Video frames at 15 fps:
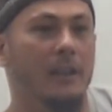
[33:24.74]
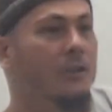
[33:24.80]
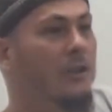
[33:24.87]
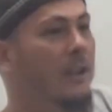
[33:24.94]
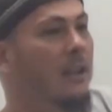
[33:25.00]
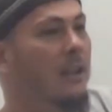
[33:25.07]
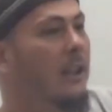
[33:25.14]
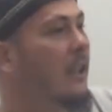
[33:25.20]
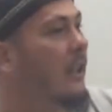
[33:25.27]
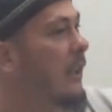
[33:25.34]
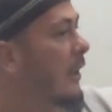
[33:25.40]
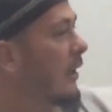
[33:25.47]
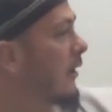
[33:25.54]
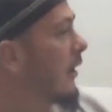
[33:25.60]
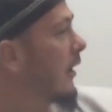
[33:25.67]
gently
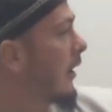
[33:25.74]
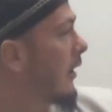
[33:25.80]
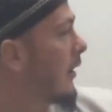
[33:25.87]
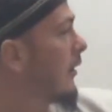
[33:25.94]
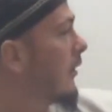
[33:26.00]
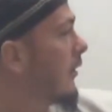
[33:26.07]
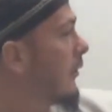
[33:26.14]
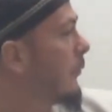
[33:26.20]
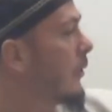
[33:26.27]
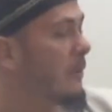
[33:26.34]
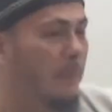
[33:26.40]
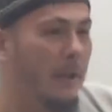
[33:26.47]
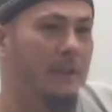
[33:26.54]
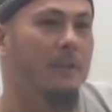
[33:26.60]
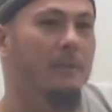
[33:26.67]
and
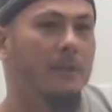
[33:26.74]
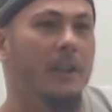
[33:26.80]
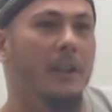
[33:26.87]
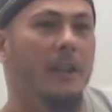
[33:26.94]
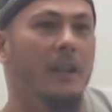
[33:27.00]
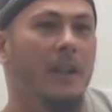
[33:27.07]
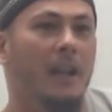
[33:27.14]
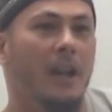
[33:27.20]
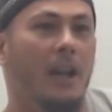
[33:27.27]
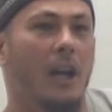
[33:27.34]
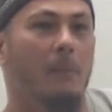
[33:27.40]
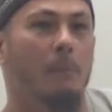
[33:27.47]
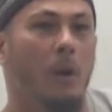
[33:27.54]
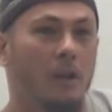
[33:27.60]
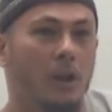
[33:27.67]
respectively
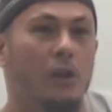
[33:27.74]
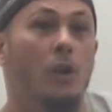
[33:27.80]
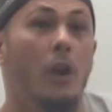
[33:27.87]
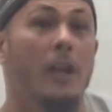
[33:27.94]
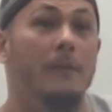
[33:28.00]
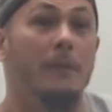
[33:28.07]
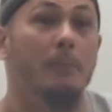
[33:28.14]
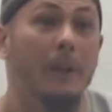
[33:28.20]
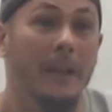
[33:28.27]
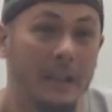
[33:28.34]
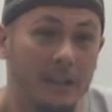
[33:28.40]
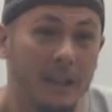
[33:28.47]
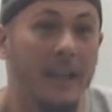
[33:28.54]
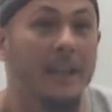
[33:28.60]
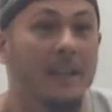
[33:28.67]
apologise for
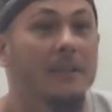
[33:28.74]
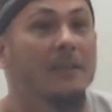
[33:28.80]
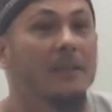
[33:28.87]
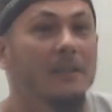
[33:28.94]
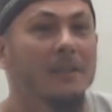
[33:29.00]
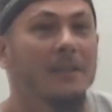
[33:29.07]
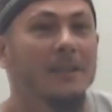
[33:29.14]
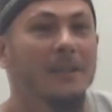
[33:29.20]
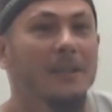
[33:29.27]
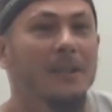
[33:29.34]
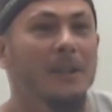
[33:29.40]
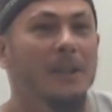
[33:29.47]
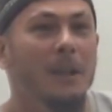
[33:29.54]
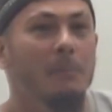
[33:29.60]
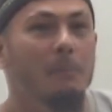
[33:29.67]
being late,
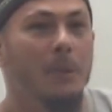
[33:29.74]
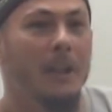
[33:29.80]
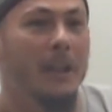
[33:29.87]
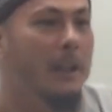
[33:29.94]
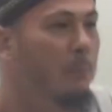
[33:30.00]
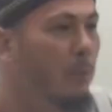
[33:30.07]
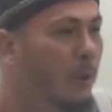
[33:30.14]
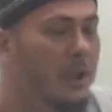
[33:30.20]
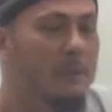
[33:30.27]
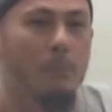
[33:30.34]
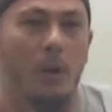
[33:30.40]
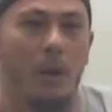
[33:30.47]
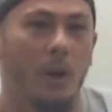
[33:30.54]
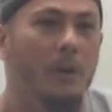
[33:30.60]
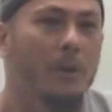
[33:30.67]
but he put his
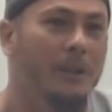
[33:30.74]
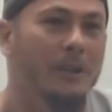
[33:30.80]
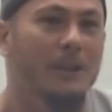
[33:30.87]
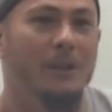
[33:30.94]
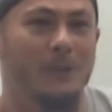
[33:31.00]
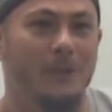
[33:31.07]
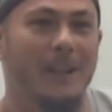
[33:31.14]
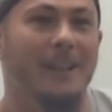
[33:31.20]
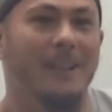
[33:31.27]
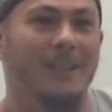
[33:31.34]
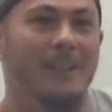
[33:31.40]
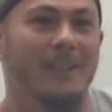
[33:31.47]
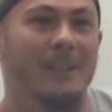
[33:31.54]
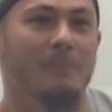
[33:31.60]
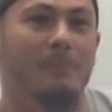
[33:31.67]
priorities straight.
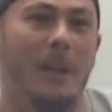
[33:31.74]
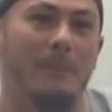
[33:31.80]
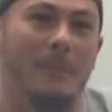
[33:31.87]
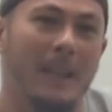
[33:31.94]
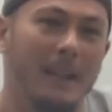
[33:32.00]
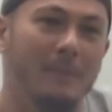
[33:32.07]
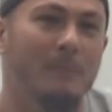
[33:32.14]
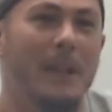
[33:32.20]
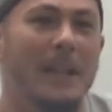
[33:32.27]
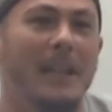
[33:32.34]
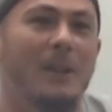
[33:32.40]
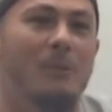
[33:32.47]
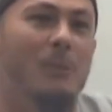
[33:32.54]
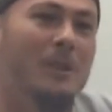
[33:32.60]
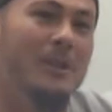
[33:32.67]
Maybe that
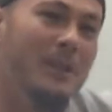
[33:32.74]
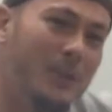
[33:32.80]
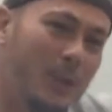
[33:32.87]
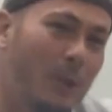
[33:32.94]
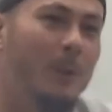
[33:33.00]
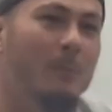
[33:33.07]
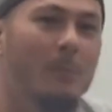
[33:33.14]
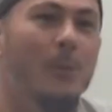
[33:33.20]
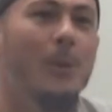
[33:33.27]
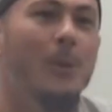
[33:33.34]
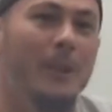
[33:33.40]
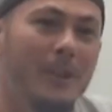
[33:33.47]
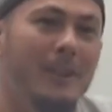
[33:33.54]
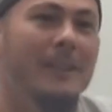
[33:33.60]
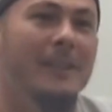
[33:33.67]
meeting wasn't so
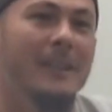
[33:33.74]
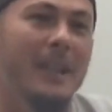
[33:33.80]
important,